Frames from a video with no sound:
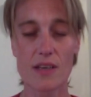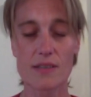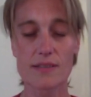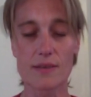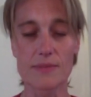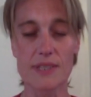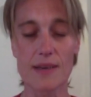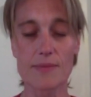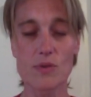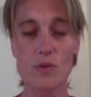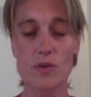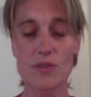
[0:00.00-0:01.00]

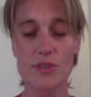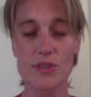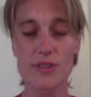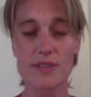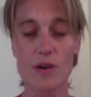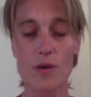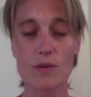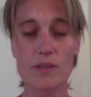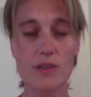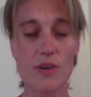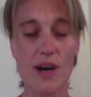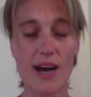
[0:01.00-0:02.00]
sometimes called your soul,
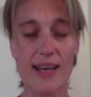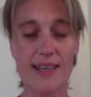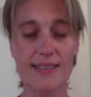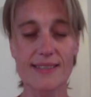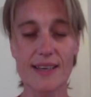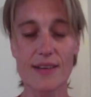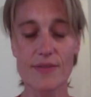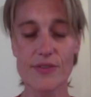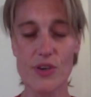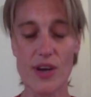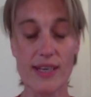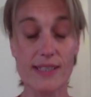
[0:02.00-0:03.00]
your higher self,
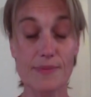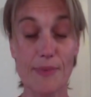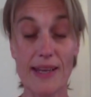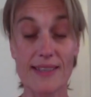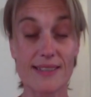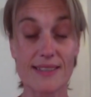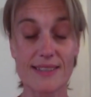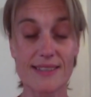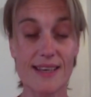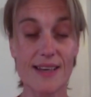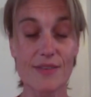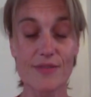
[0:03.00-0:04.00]
your expanded
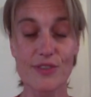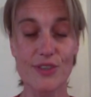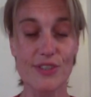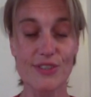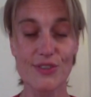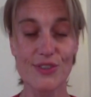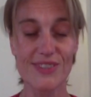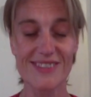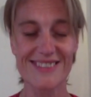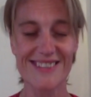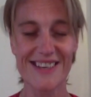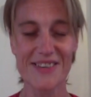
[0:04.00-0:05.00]
self, your Source
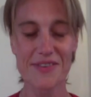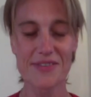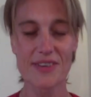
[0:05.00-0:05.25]
self,